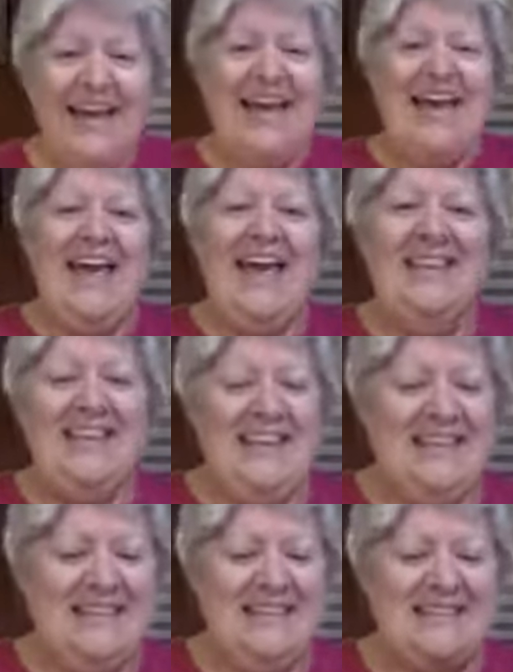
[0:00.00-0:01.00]
And
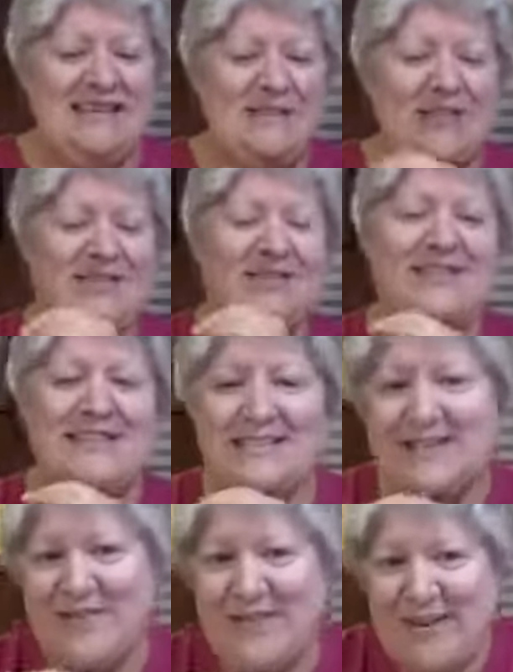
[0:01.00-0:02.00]
then in the summer of
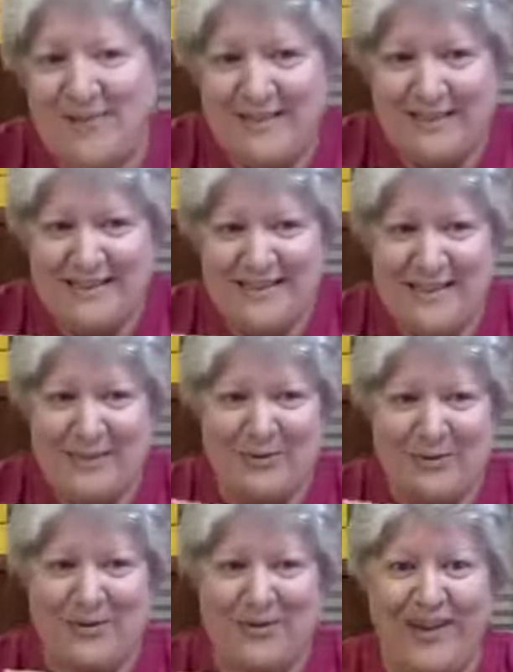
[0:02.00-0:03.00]
67, they released the
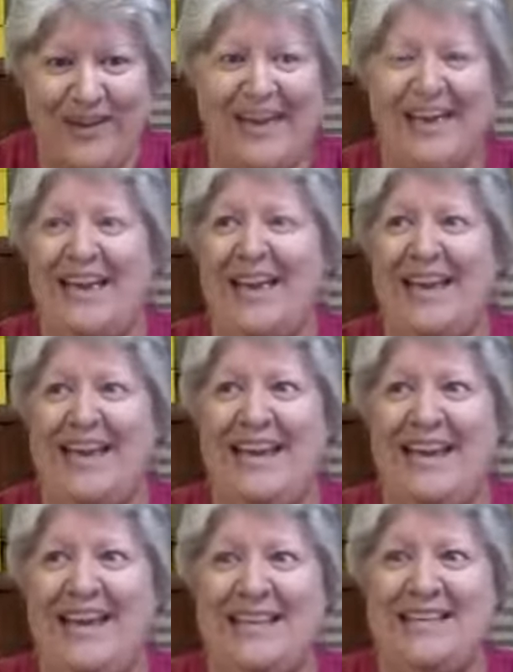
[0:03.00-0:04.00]
movie. It
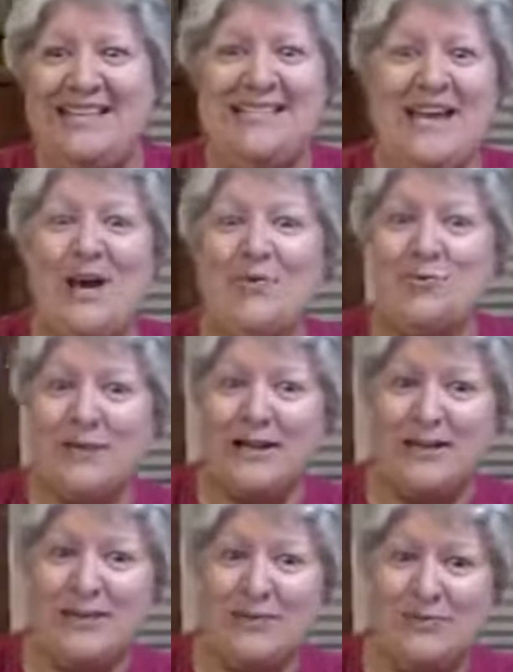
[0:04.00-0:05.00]
is a really
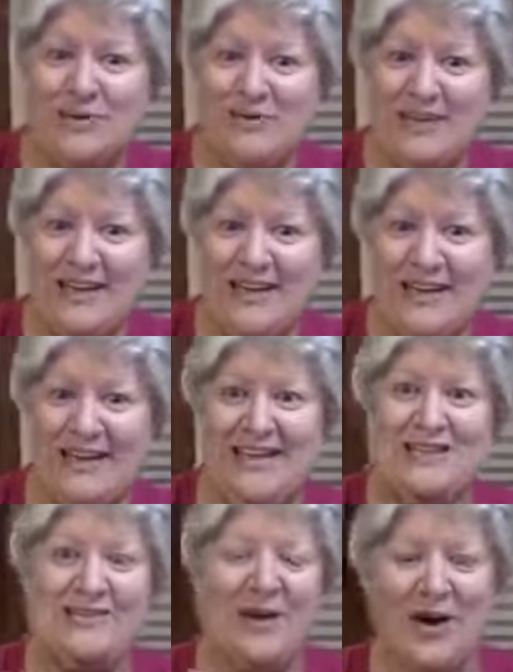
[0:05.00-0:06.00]
cool movie. It
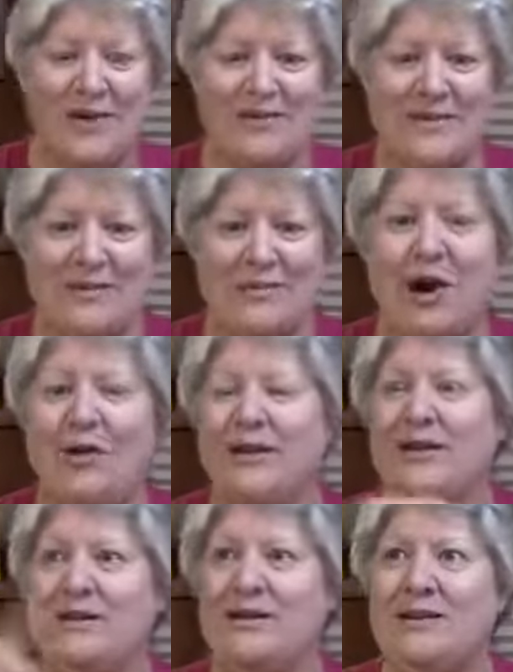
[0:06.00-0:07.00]
is awesome. Oh, and
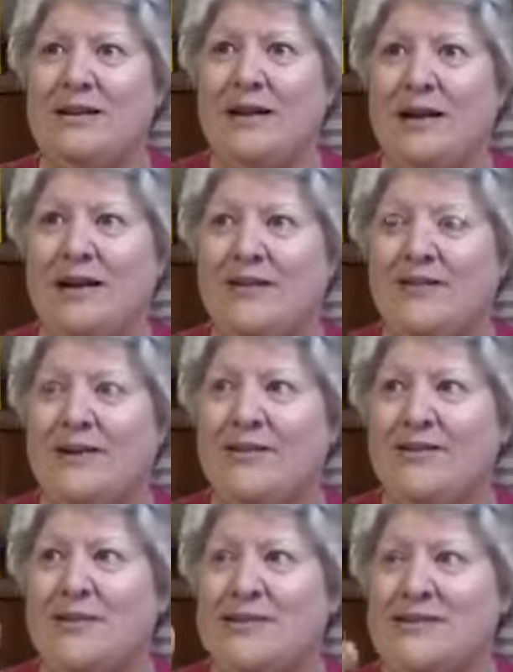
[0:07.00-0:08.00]
in one
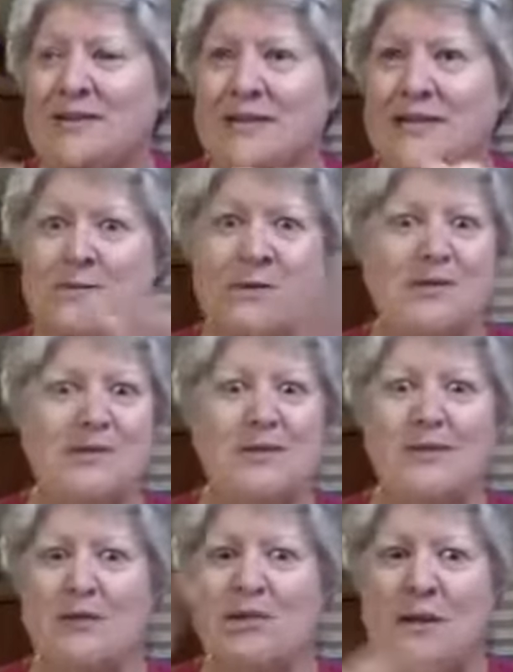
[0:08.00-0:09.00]
of the scenes where you see all
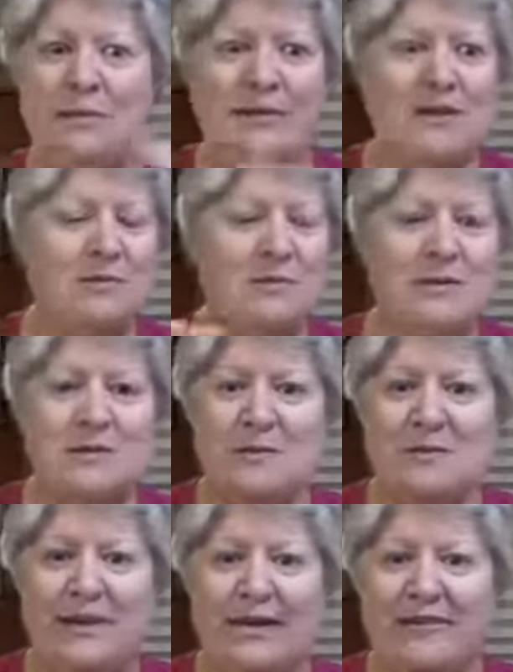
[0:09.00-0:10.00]
the Japanese women
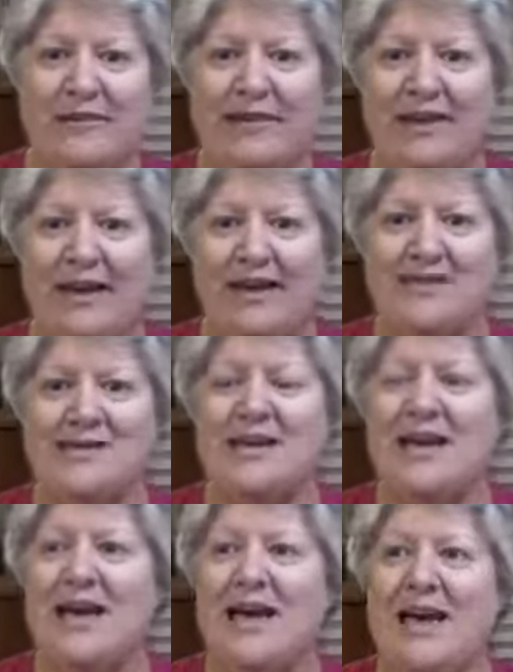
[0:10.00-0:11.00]
swimming and everything else,
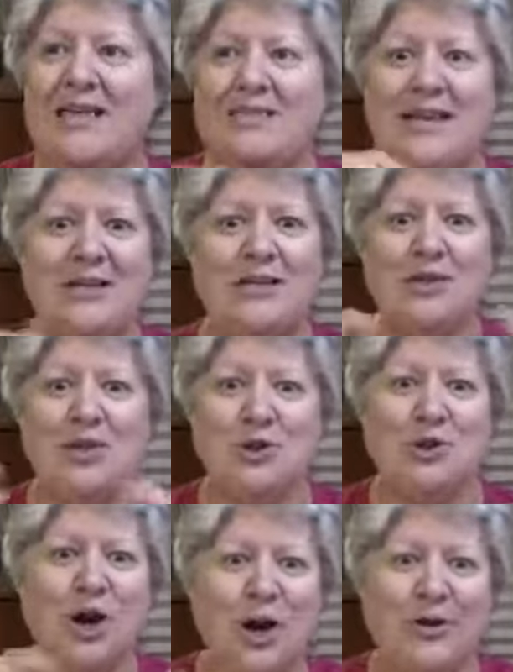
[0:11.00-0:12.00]
it's actually
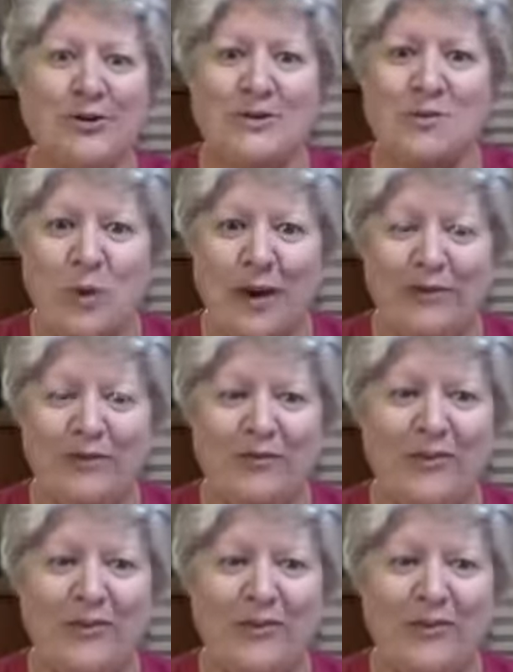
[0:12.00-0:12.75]
Sean Connery's wife.